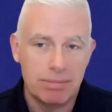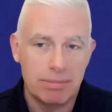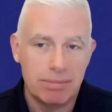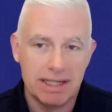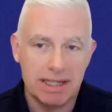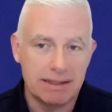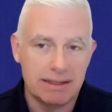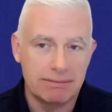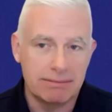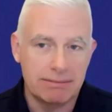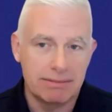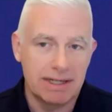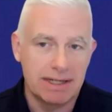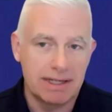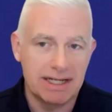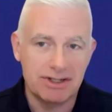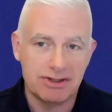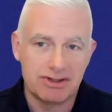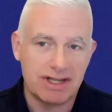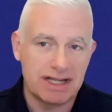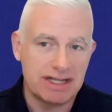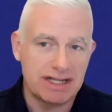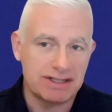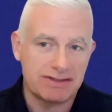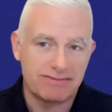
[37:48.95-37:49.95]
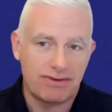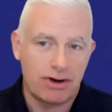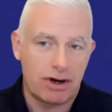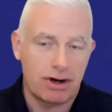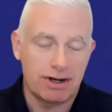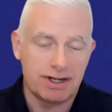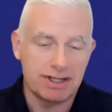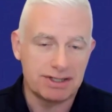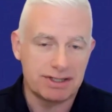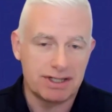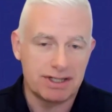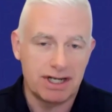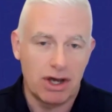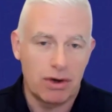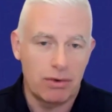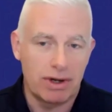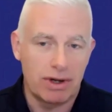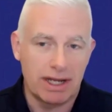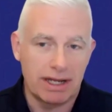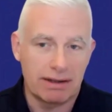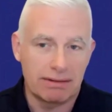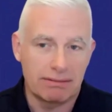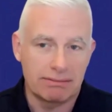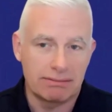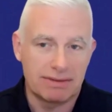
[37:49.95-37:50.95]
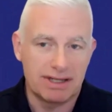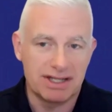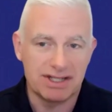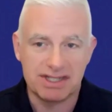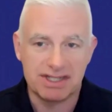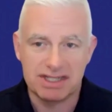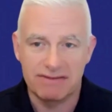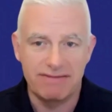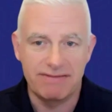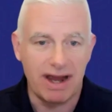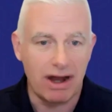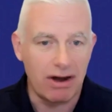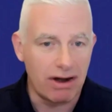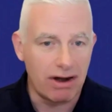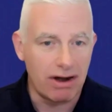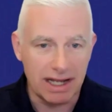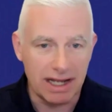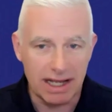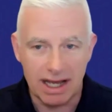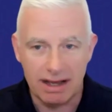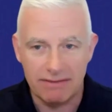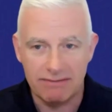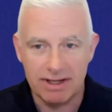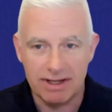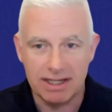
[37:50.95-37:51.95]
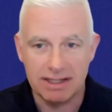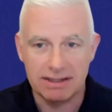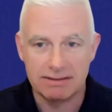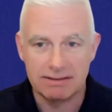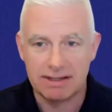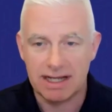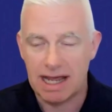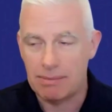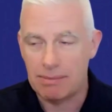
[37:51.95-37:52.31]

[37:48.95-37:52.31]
But as far as knowing the severity of it,